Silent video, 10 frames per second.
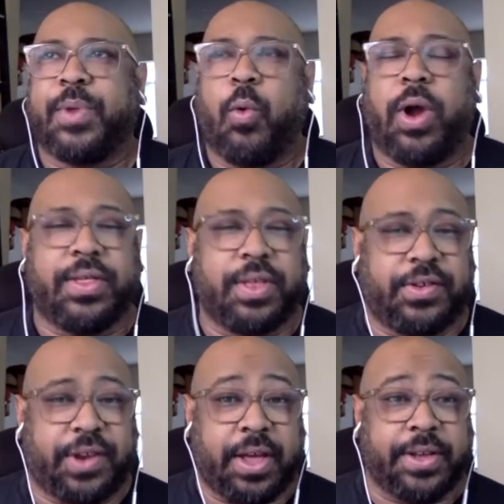One of the
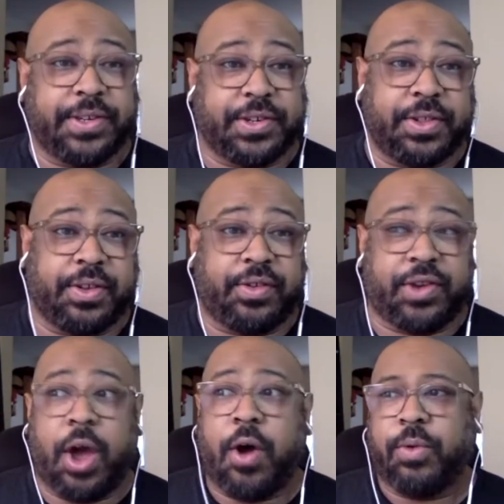challenges of the
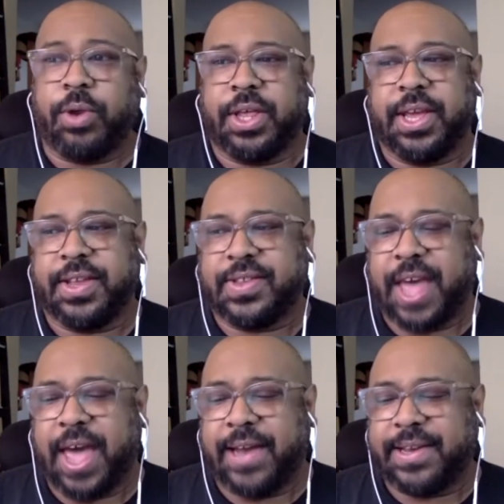show really is
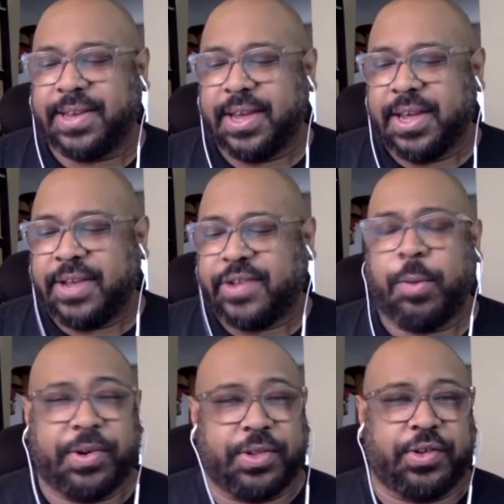that so
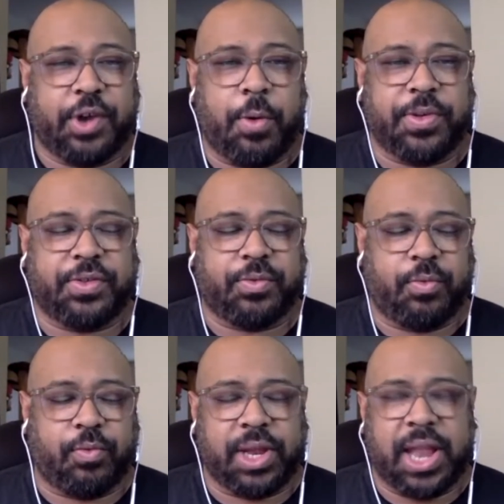much of the show is
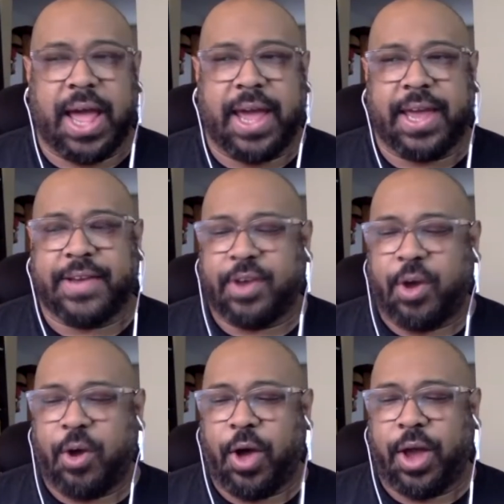reliant
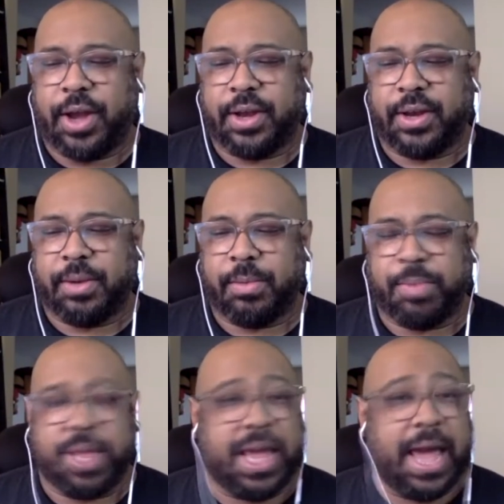on
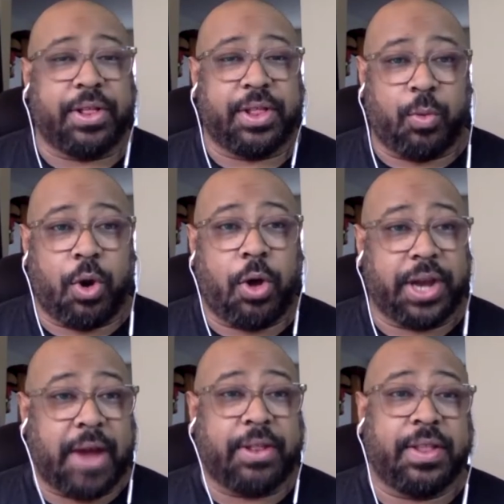being out in the world
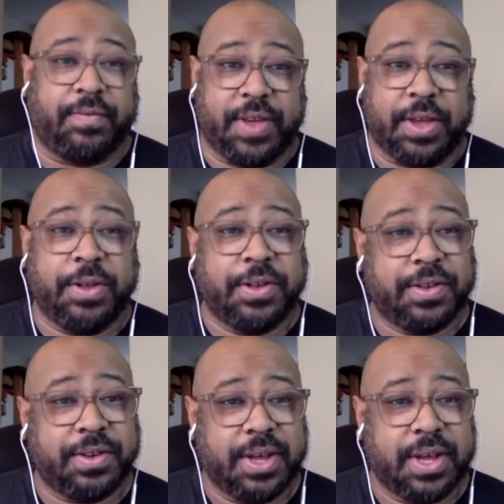and out in the field,
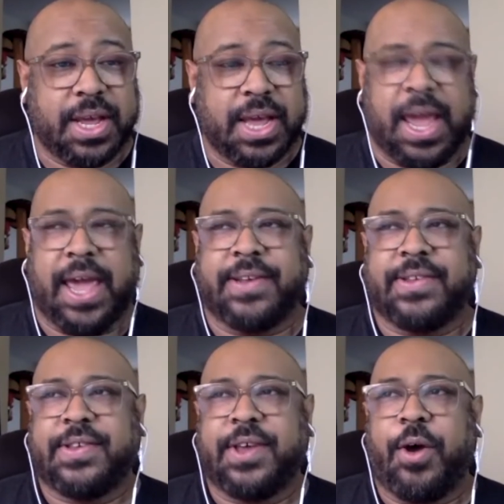and
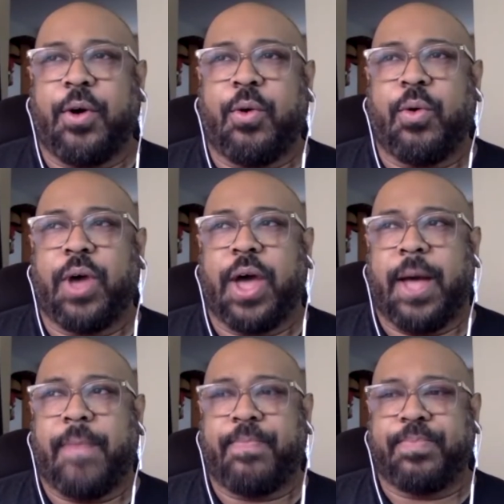so
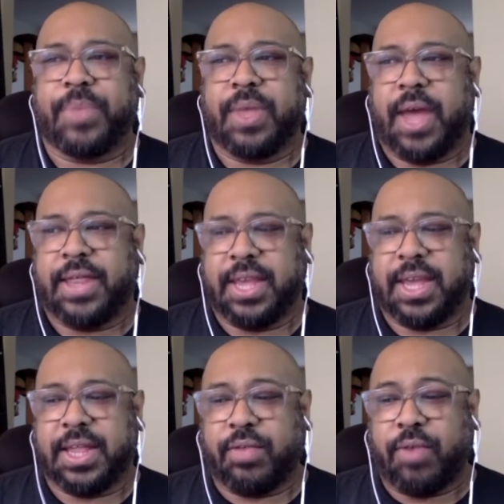um, I think
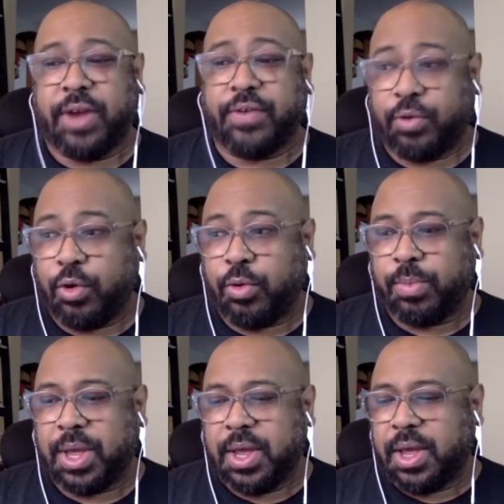in the writers' room.